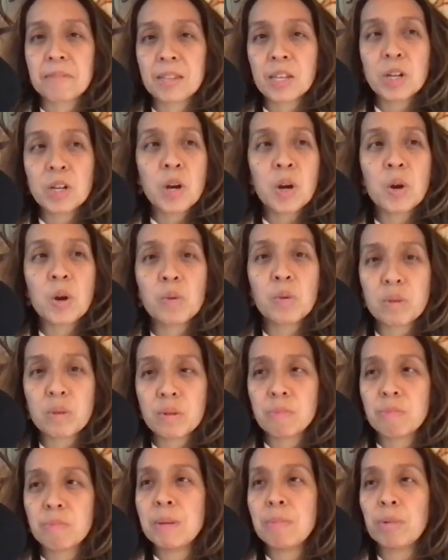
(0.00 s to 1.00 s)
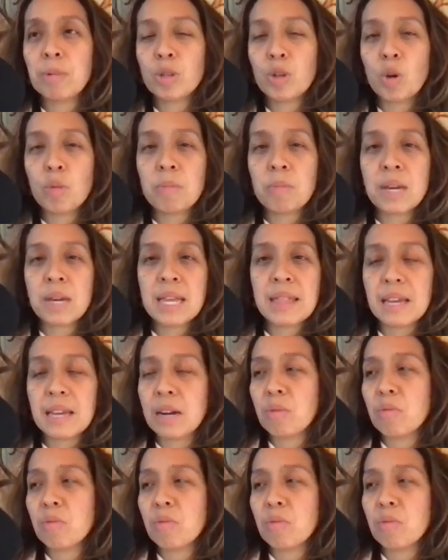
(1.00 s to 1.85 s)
You know, people told me that it